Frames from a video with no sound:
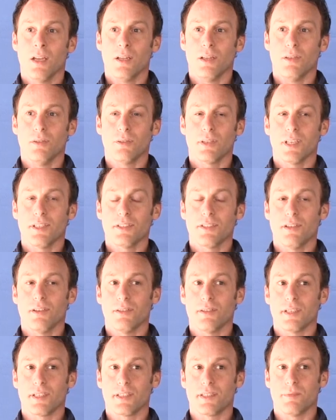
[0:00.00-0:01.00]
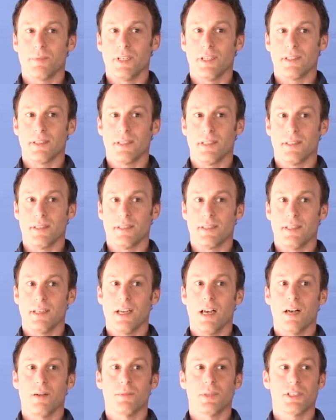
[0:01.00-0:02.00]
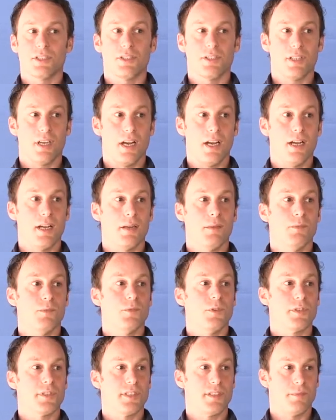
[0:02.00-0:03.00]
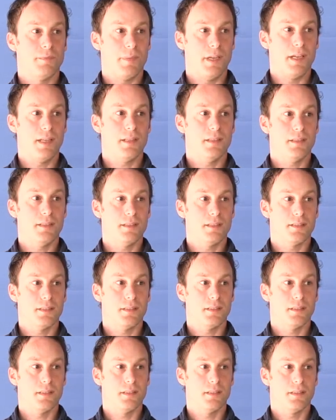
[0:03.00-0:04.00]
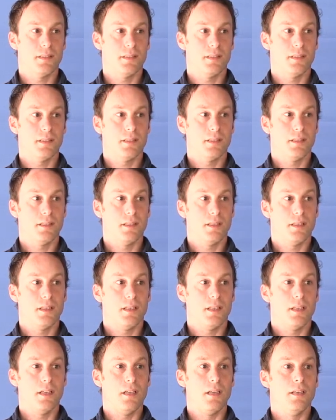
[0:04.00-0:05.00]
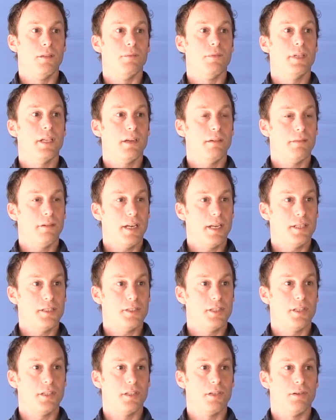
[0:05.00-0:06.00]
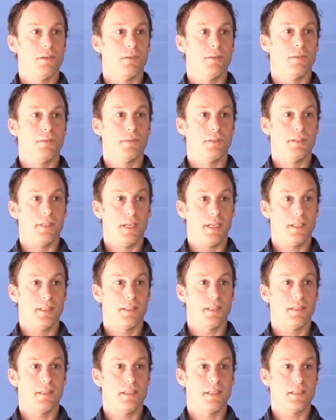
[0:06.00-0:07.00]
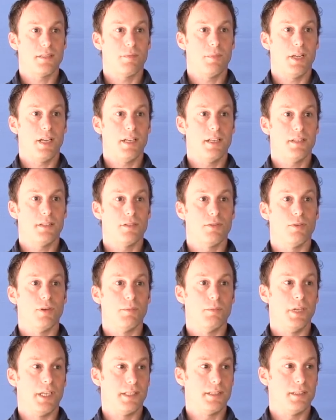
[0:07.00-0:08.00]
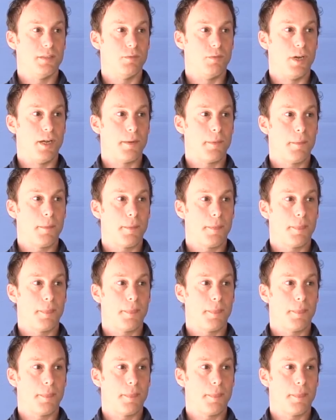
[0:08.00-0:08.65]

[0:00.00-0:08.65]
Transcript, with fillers: look at your own experience and see how much time was spent in rearranging your data display to a better one.